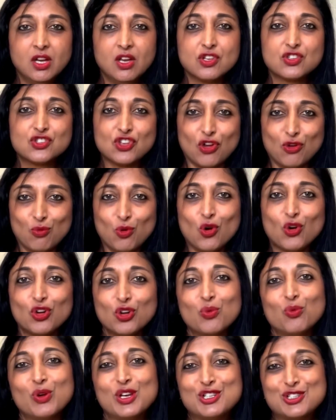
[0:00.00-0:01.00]
So what
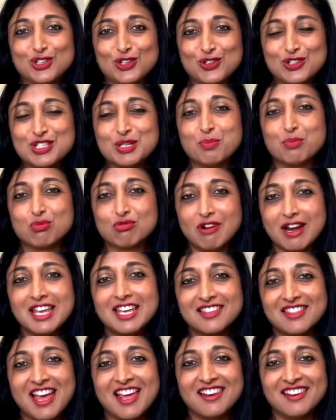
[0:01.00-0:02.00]
can we do to
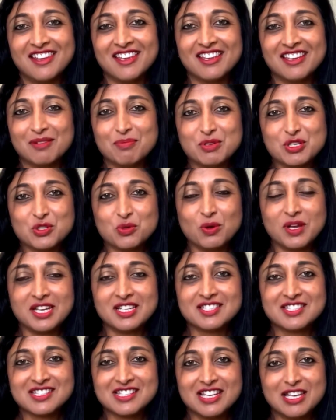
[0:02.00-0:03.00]
break that link between
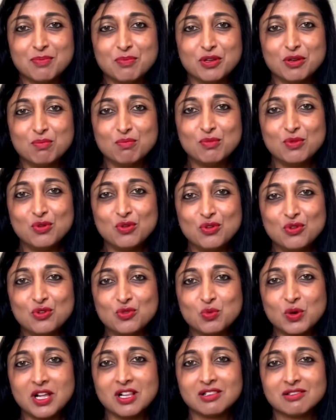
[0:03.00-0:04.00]
sleep and
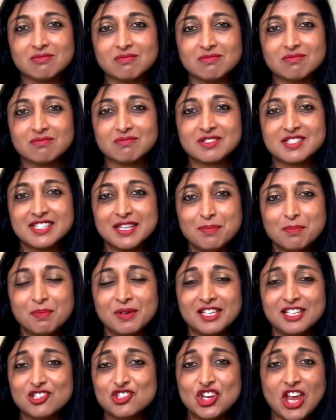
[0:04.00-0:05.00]
mood? Well,
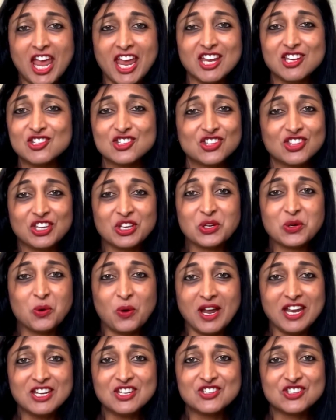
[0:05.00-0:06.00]
simply change the
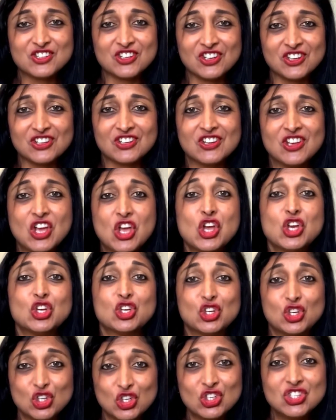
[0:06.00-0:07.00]
equation.
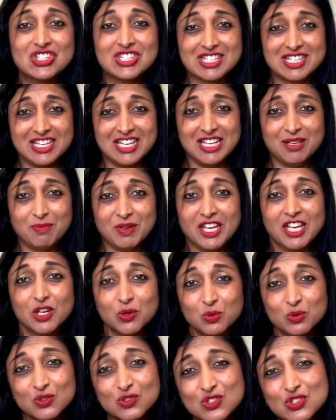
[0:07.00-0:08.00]
Good sleep
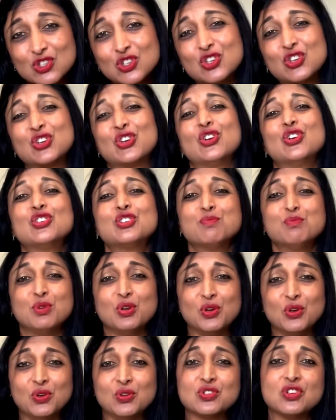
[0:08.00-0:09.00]
equals good
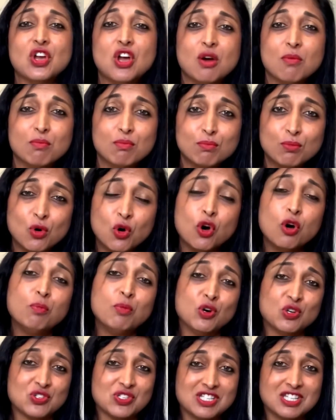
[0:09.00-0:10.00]
mood, more
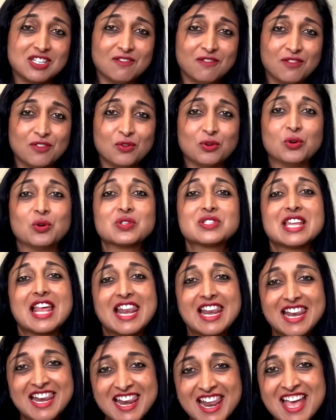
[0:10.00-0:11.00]
positive thoughts,
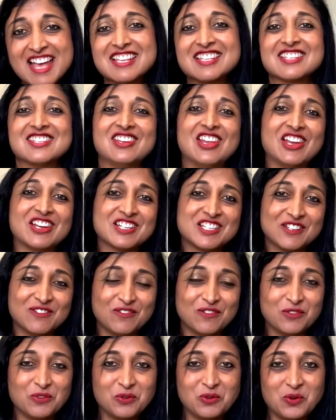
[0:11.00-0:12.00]
less negative
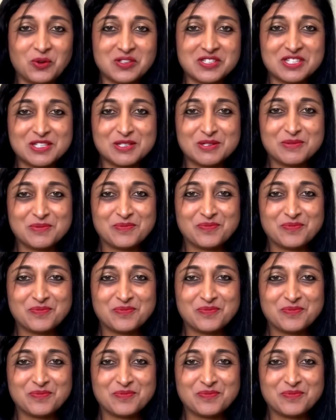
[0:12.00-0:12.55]
thoughts.